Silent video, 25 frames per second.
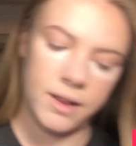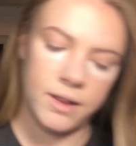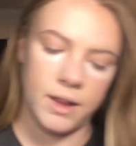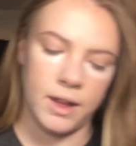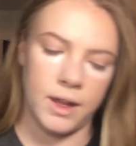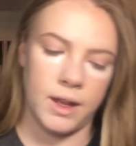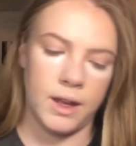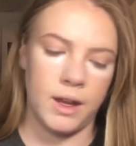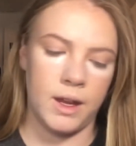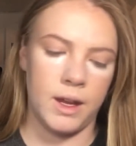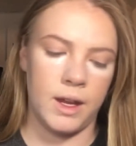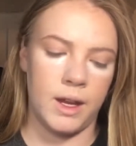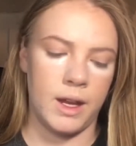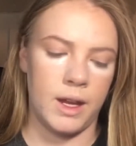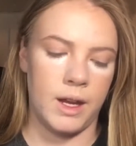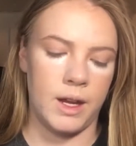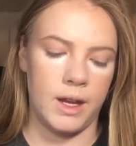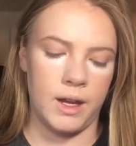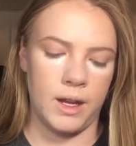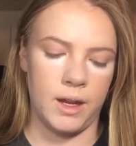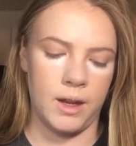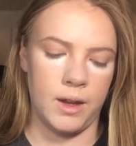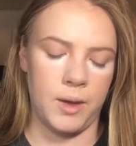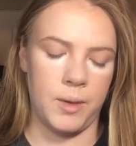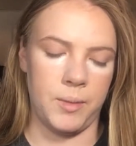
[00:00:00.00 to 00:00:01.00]
that
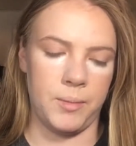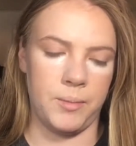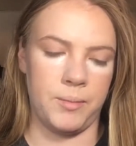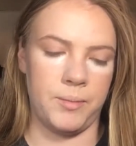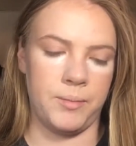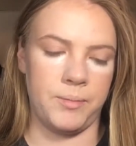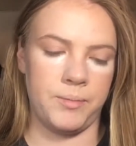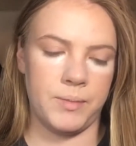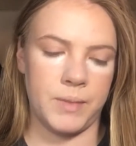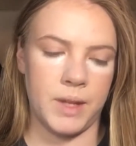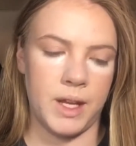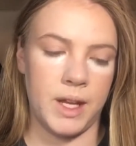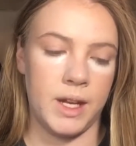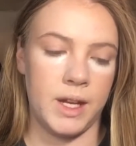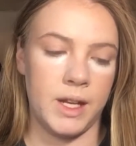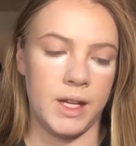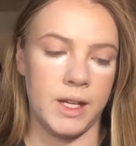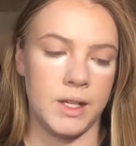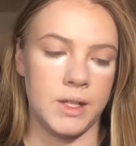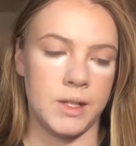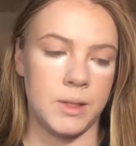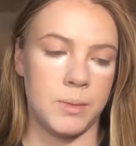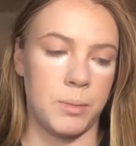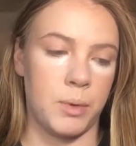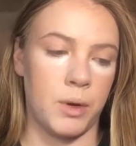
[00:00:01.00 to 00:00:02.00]
it
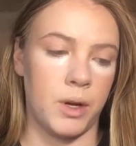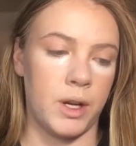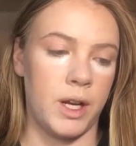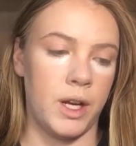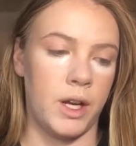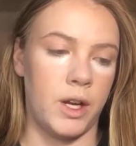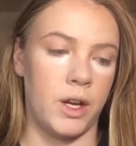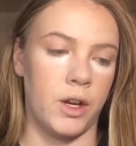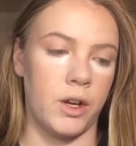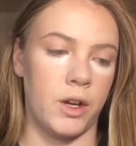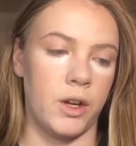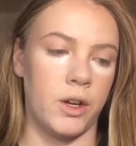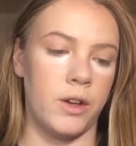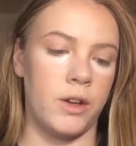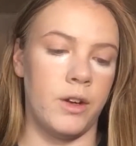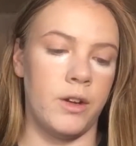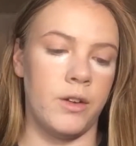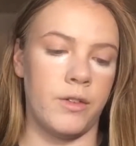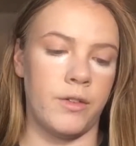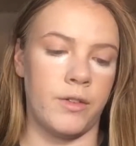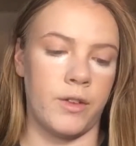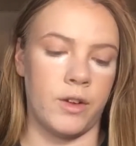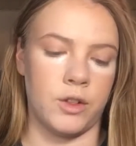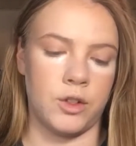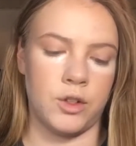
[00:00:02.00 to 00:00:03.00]
is pretty good
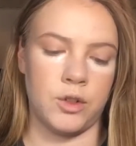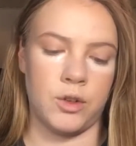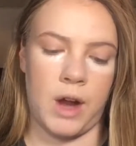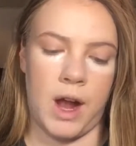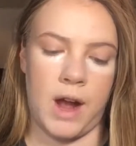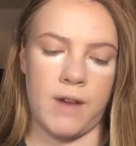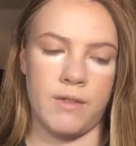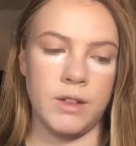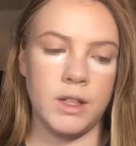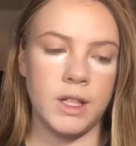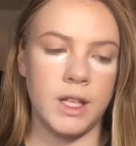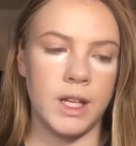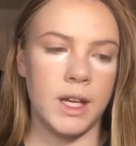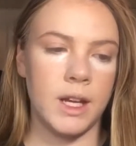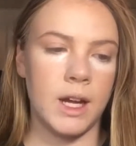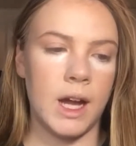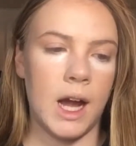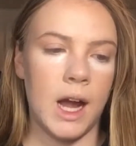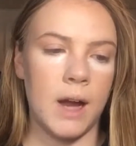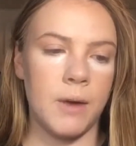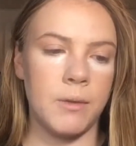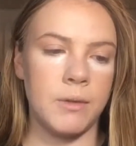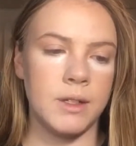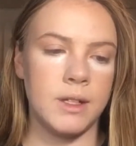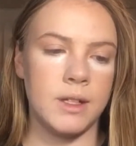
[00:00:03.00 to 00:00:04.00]
for traveling,
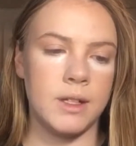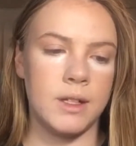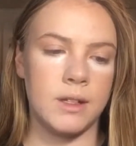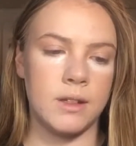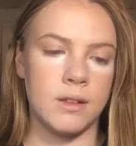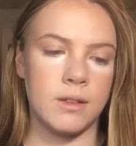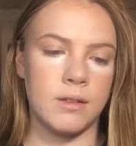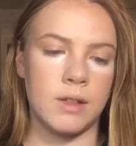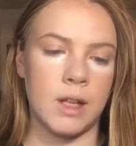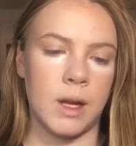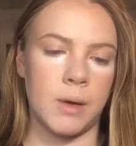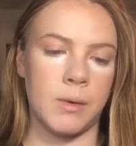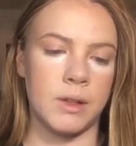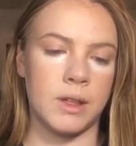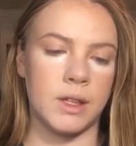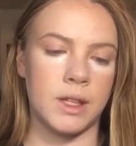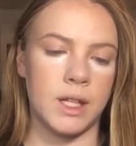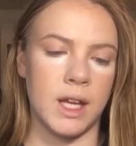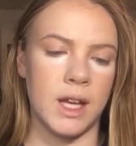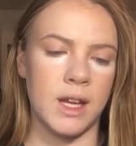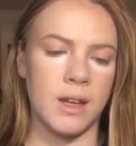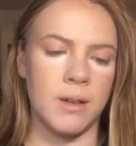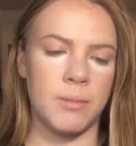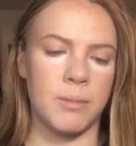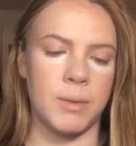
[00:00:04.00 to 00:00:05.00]
I would
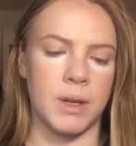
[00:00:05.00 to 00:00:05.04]
think,